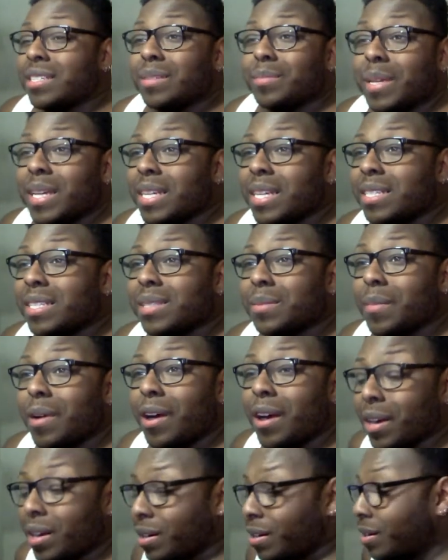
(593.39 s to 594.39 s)
Be a
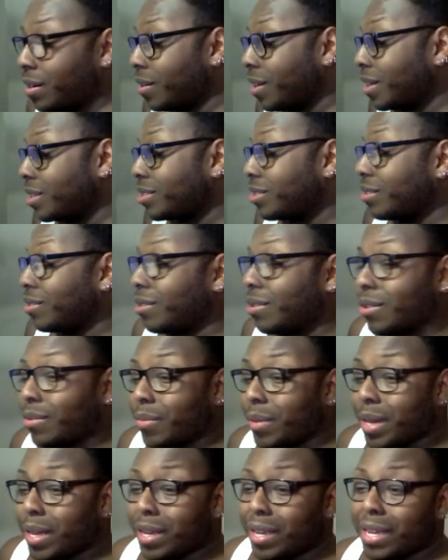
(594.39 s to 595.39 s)
smart girl. Get your
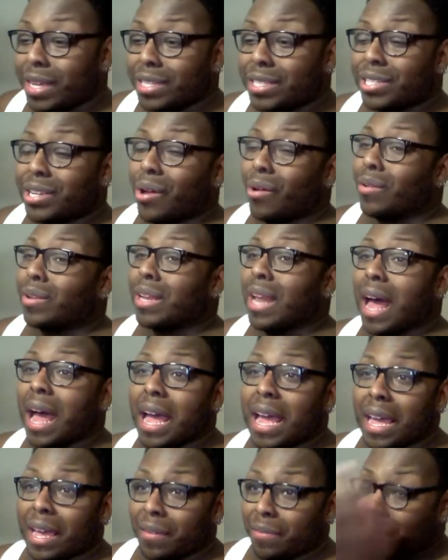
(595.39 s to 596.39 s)
career. Get your
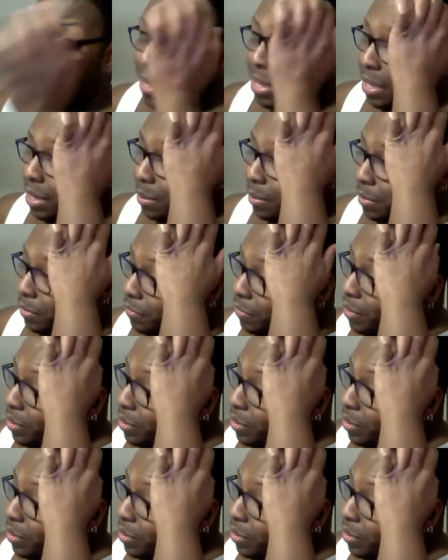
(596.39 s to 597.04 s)
life before